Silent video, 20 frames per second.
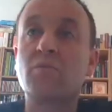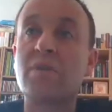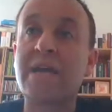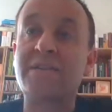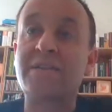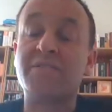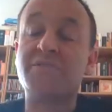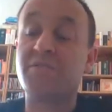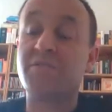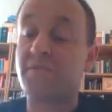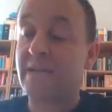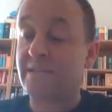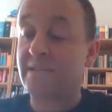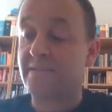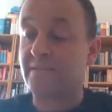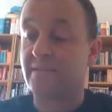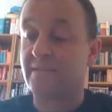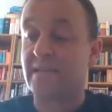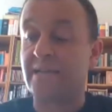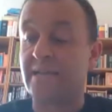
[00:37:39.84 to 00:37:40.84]
Great. So
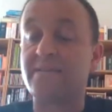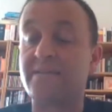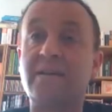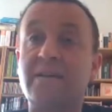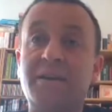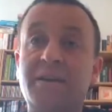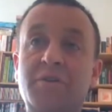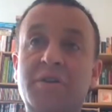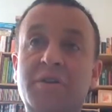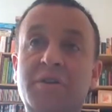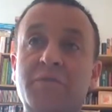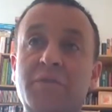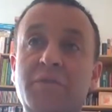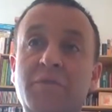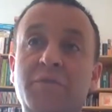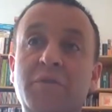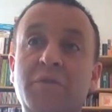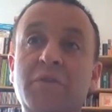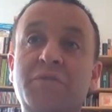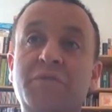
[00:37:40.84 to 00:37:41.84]
that's I know you've
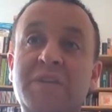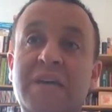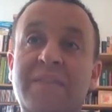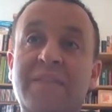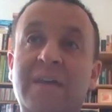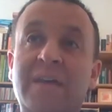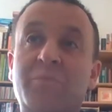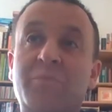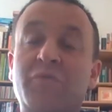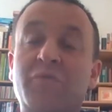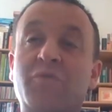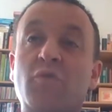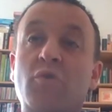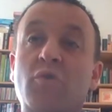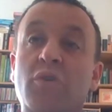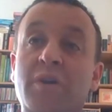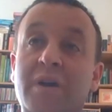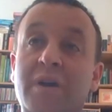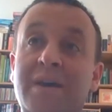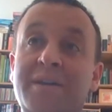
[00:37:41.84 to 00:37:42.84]
said that
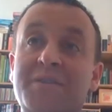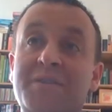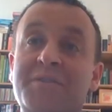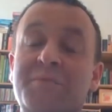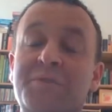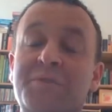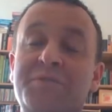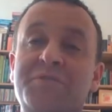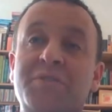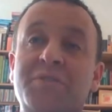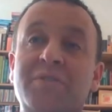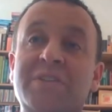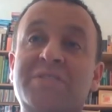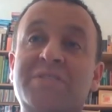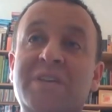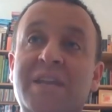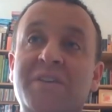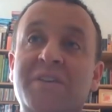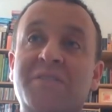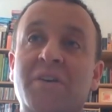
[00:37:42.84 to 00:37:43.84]
before, and you certainly
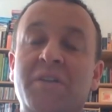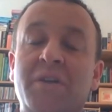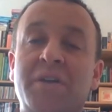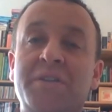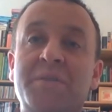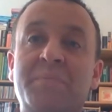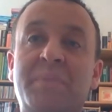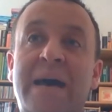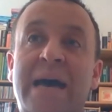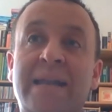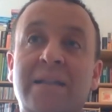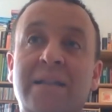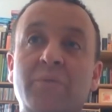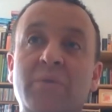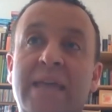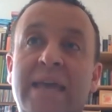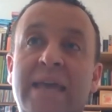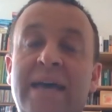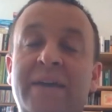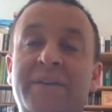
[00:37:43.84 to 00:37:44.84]
said it on the panel
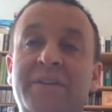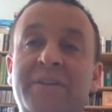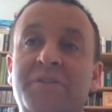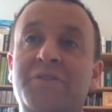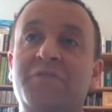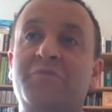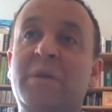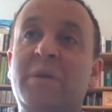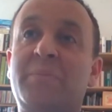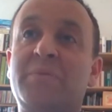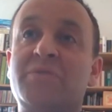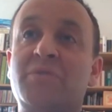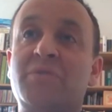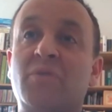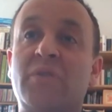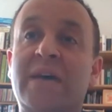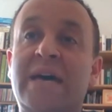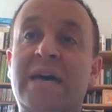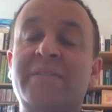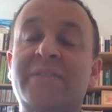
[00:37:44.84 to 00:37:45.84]
we had. I don't know if people
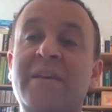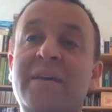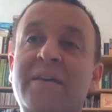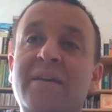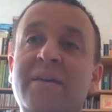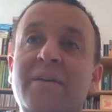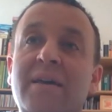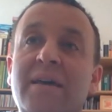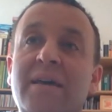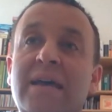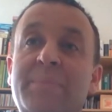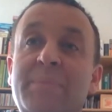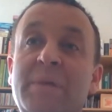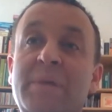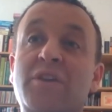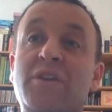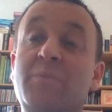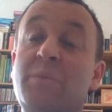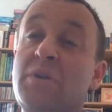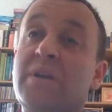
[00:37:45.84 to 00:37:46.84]
saw that, and
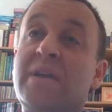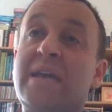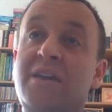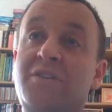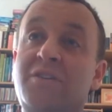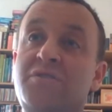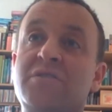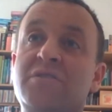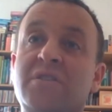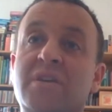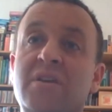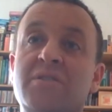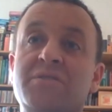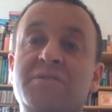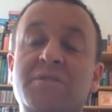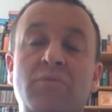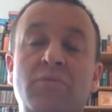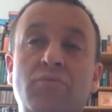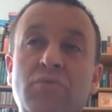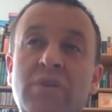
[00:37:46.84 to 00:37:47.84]
that communication
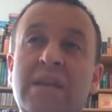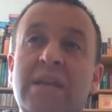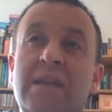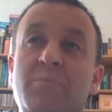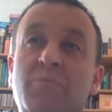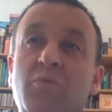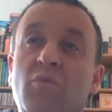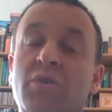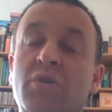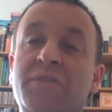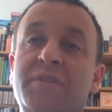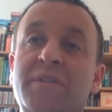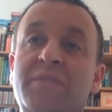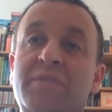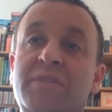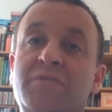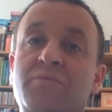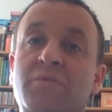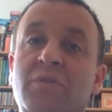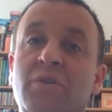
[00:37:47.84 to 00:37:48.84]
skills are really important
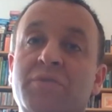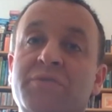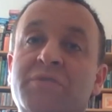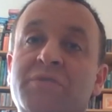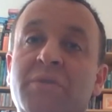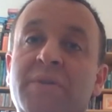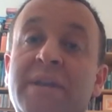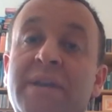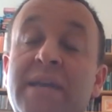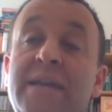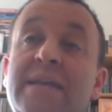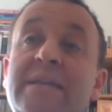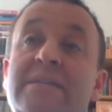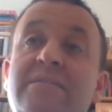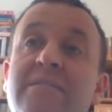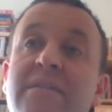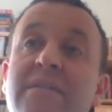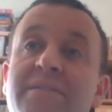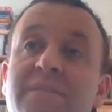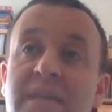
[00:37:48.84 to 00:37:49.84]
in this role. So it
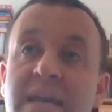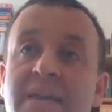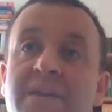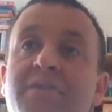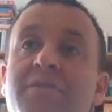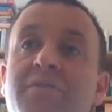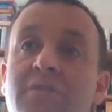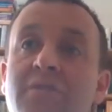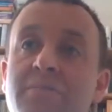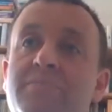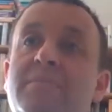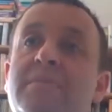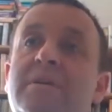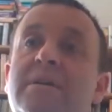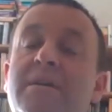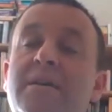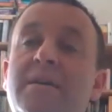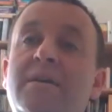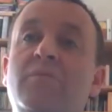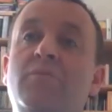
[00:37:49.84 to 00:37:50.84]
is a technical
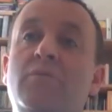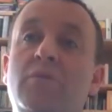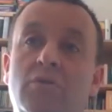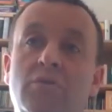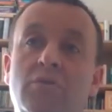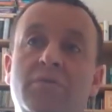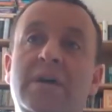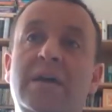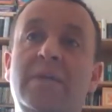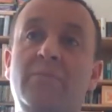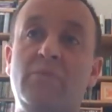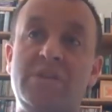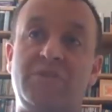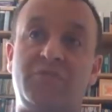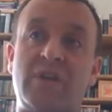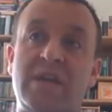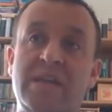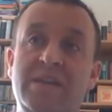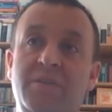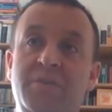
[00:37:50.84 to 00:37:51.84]
role, and we
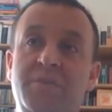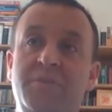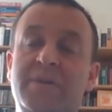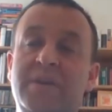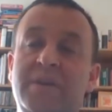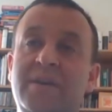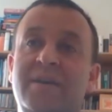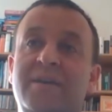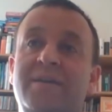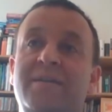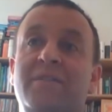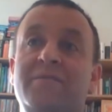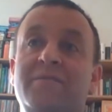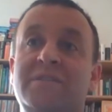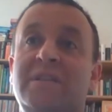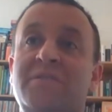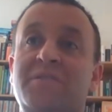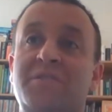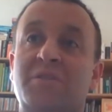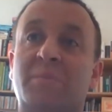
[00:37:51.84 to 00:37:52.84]
train you
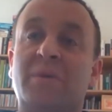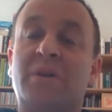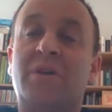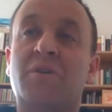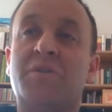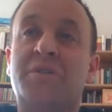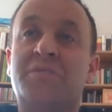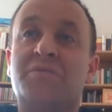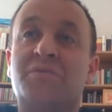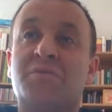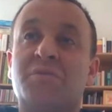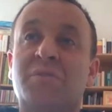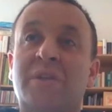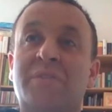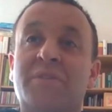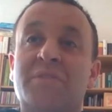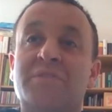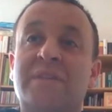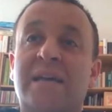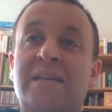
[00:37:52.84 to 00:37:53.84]
obviously in the Dublin Coding School
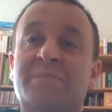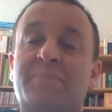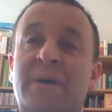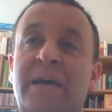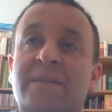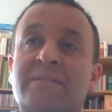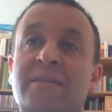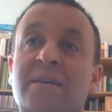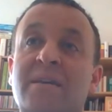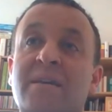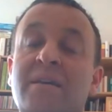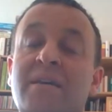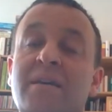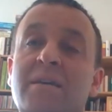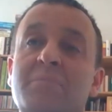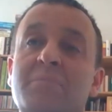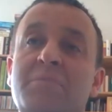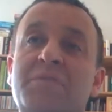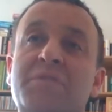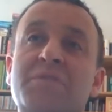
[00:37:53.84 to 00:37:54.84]
in those aspects.
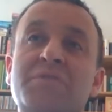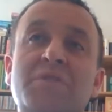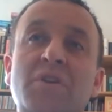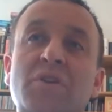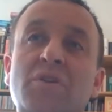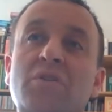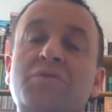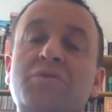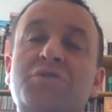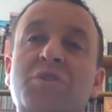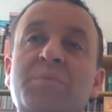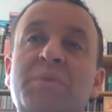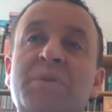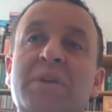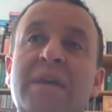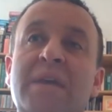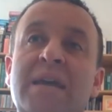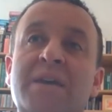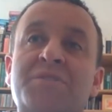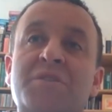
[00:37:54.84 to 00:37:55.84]
But there's a huge
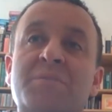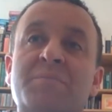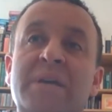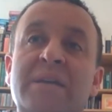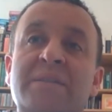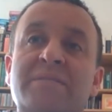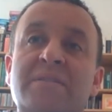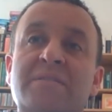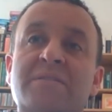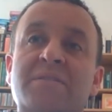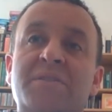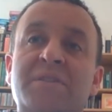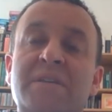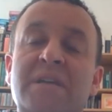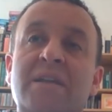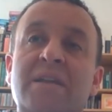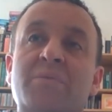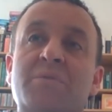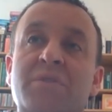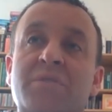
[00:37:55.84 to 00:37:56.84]
communication piece, isn't there,
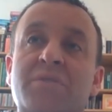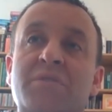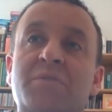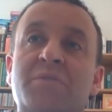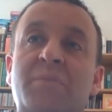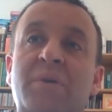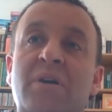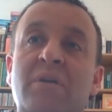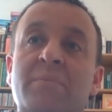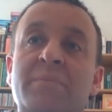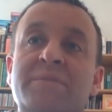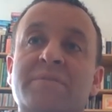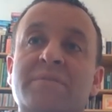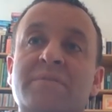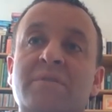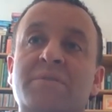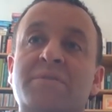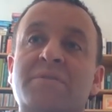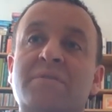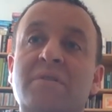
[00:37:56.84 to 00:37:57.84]
dealing with other
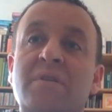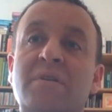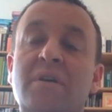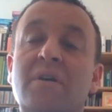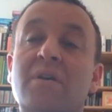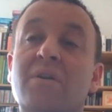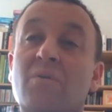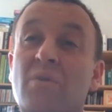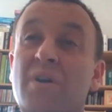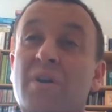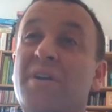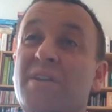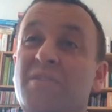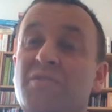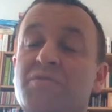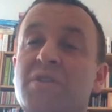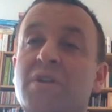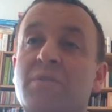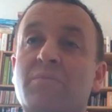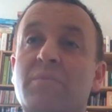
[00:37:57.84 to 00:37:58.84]
departments? So it's quite an
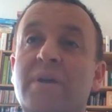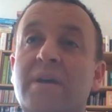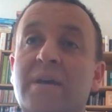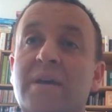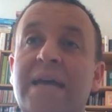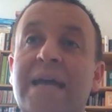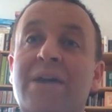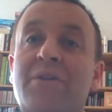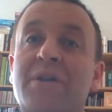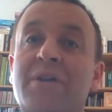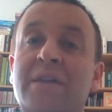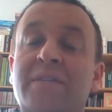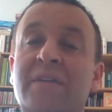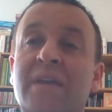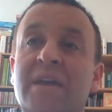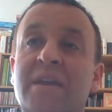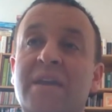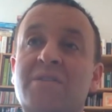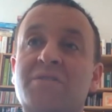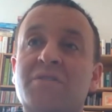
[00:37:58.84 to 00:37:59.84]
interesting area
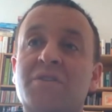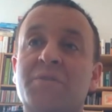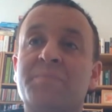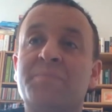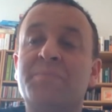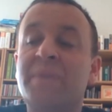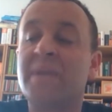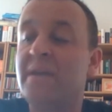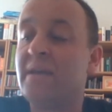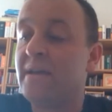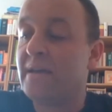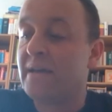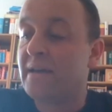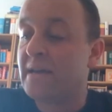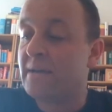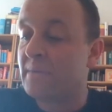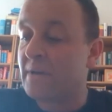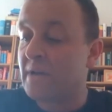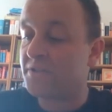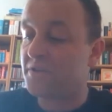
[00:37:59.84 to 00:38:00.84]
to get into.
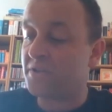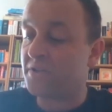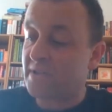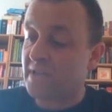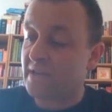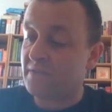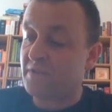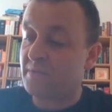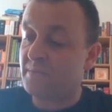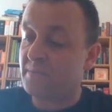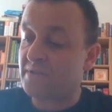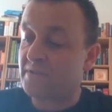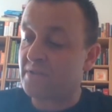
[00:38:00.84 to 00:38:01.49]
I'll just give them.